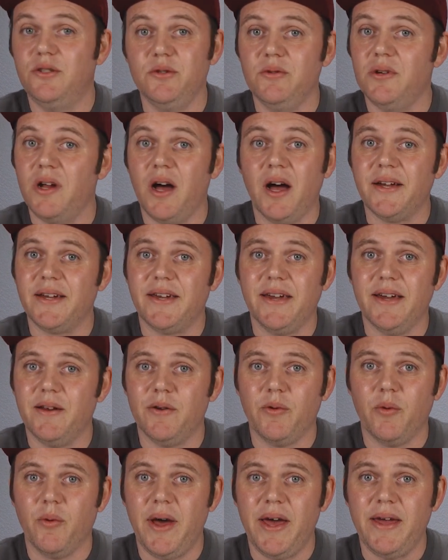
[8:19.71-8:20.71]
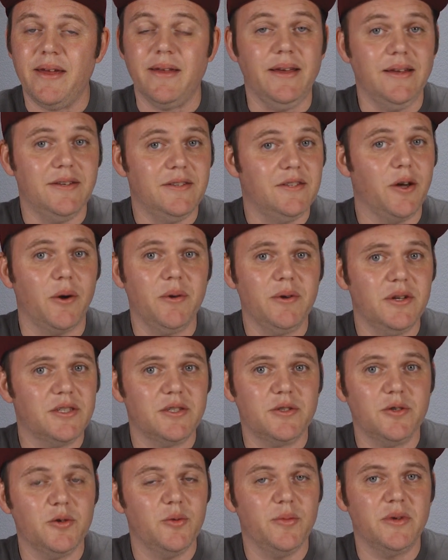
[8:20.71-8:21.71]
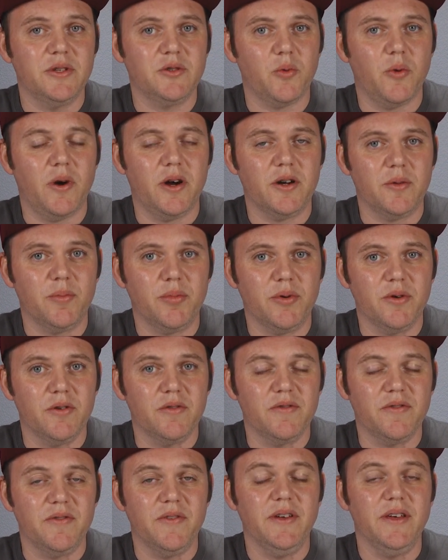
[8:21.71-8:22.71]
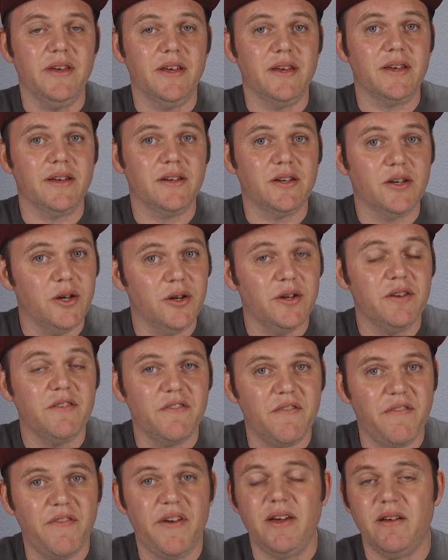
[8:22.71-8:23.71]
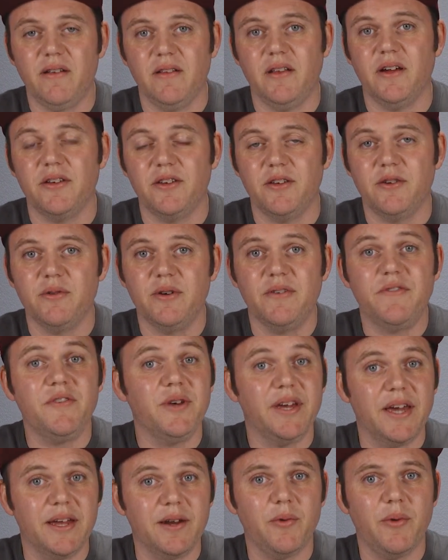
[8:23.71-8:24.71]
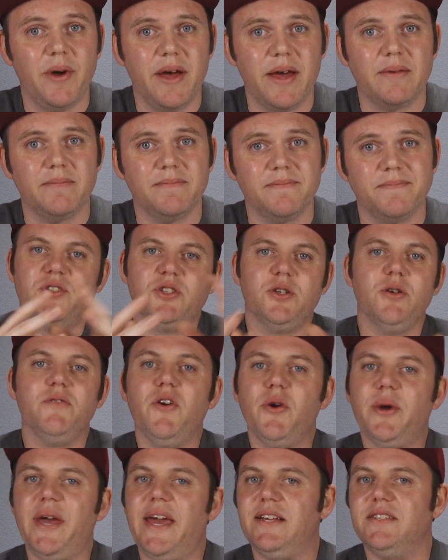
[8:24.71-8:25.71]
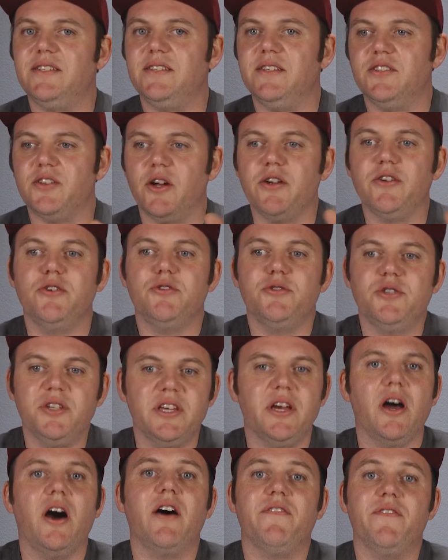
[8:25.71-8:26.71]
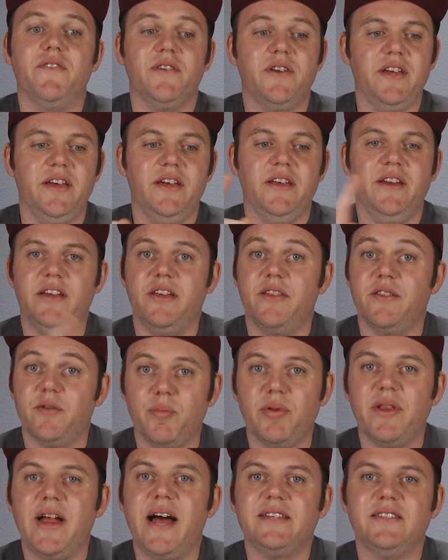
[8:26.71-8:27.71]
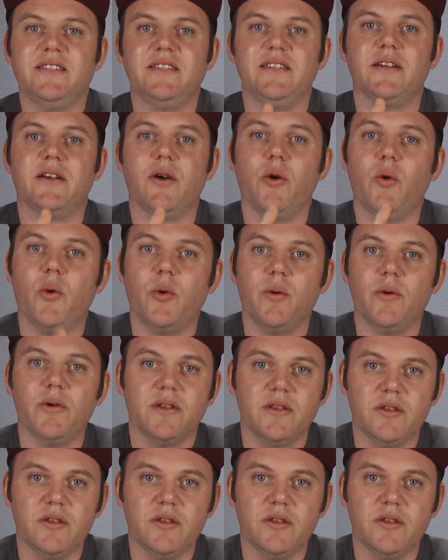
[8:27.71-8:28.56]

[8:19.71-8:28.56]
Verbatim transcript: do not get it wet and don't assume it's waterproof. It could fail on you if you get it wet. Servo cases are usually offered in either plastic or